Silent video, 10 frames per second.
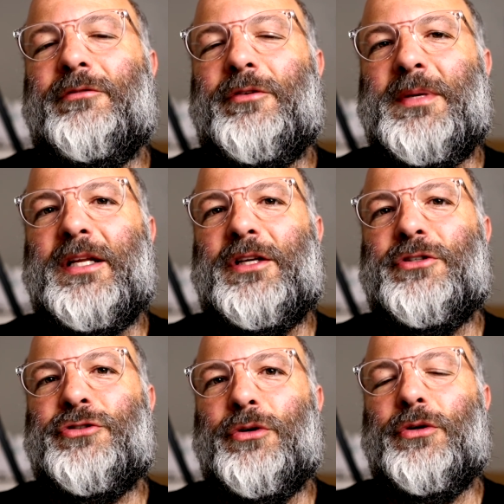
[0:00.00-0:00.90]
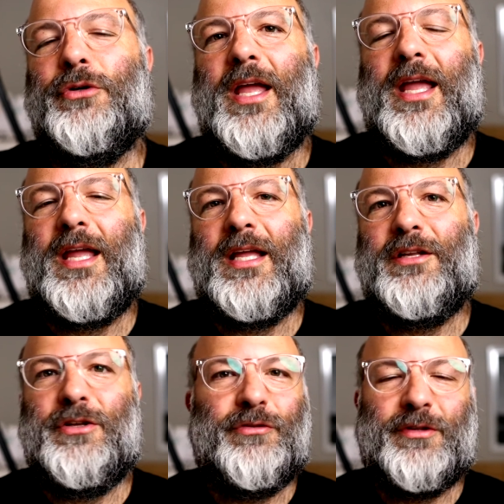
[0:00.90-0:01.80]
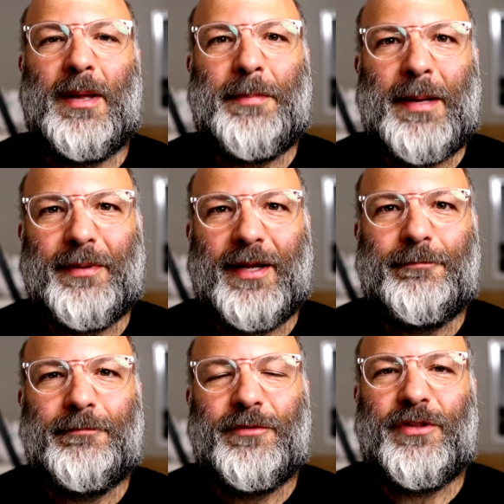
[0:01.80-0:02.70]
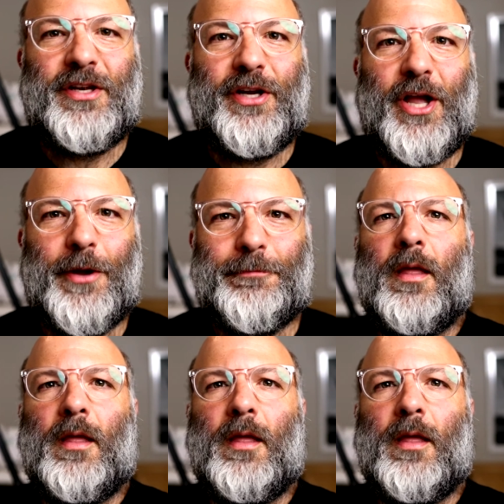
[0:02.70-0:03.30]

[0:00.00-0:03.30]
for me to control and use in my pipeline. So there you go.